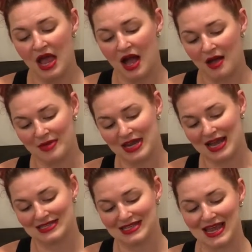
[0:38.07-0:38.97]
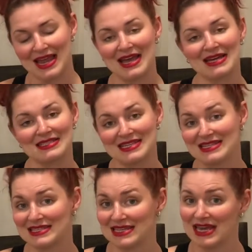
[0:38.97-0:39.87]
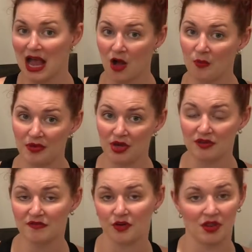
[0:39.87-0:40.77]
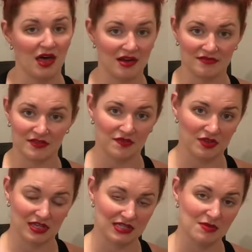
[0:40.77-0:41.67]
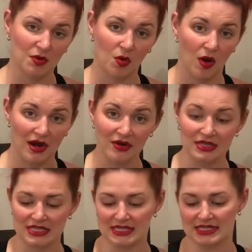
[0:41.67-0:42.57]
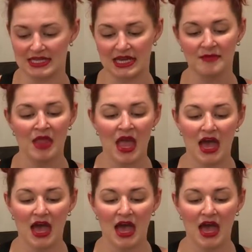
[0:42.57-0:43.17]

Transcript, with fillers: Um, it has a DC output for a lot of different things that require a DC.